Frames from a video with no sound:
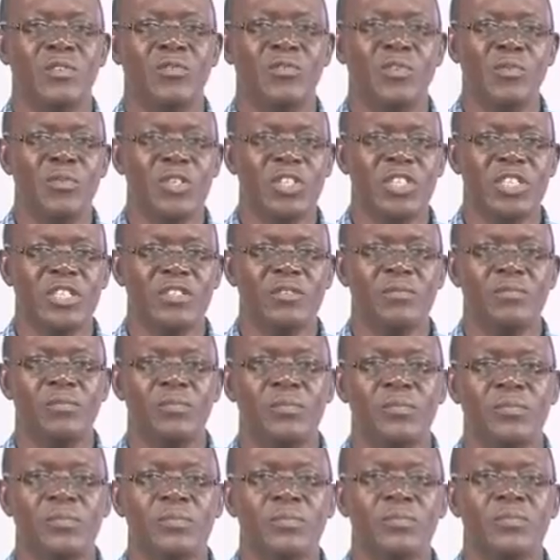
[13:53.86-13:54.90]
information.
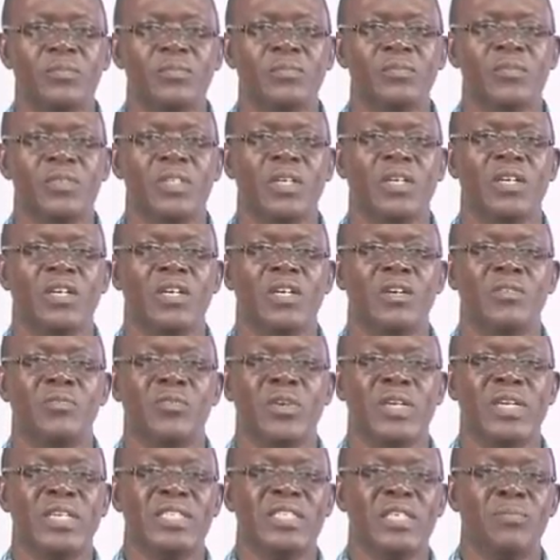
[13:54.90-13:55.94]

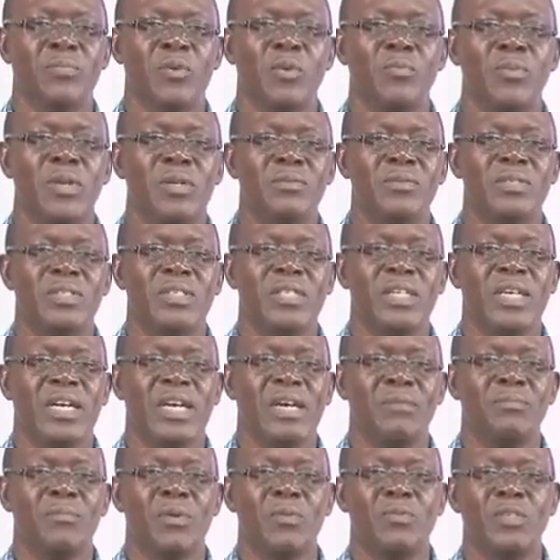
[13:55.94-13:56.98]
Financial problems, they
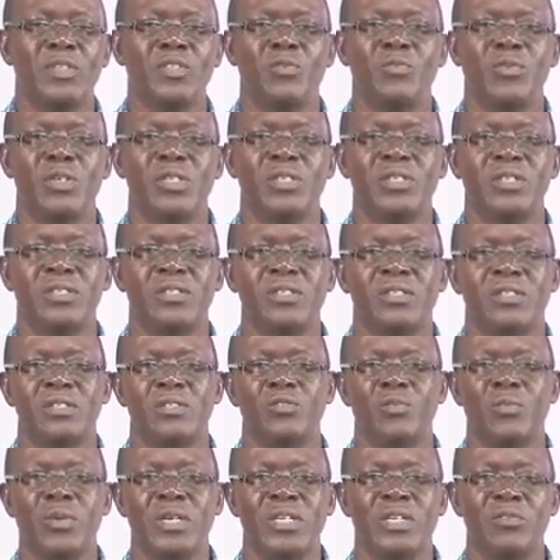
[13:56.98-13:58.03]
are public
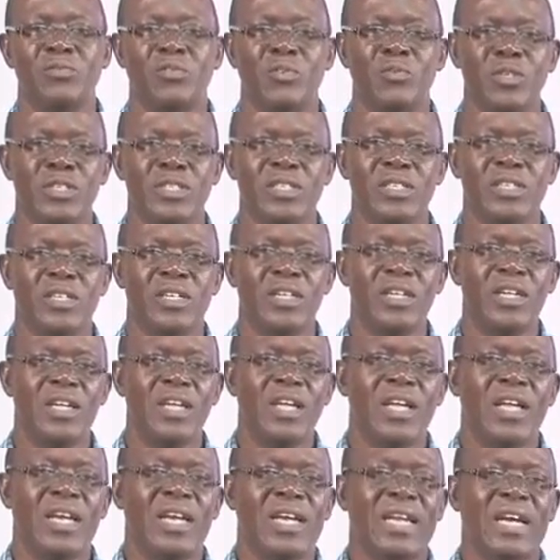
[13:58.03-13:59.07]
domain information.
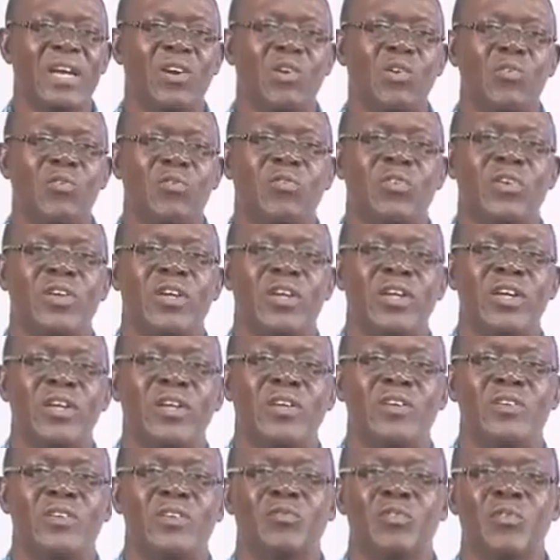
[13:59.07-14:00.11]
Lack of
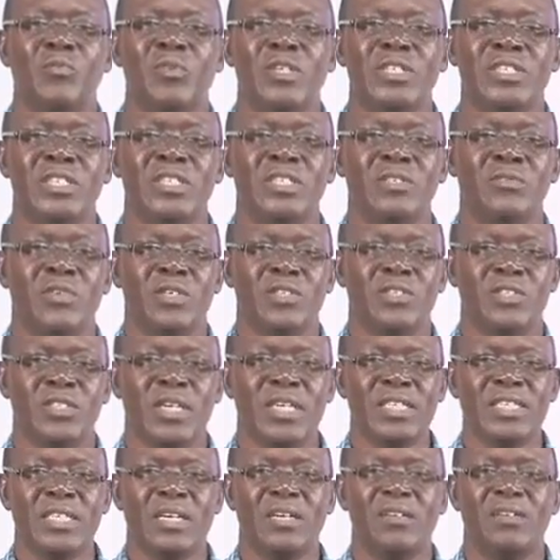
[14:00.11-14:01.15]
information
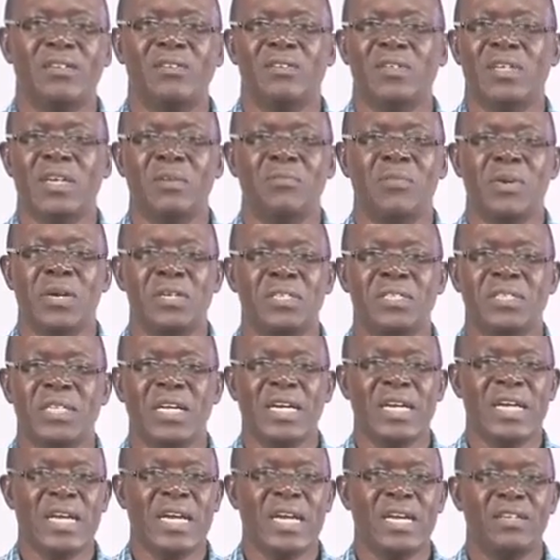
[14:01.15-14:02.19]
infrastructure, libraries,
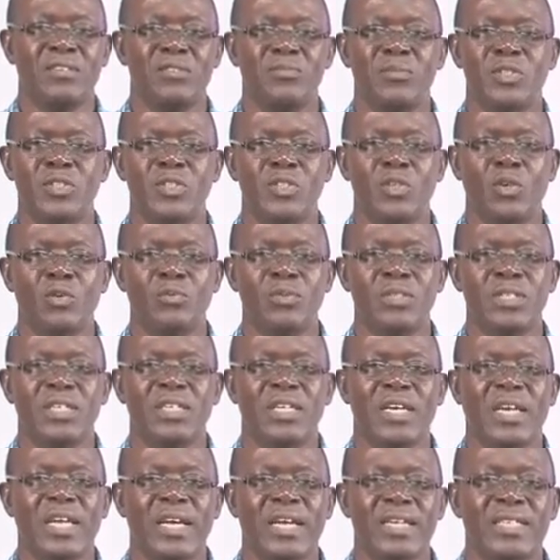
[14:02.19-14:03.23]
archives, museums,
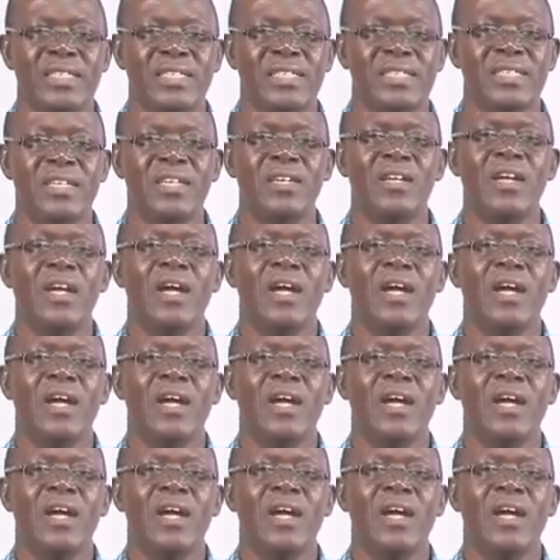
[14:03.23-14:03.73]
and the likes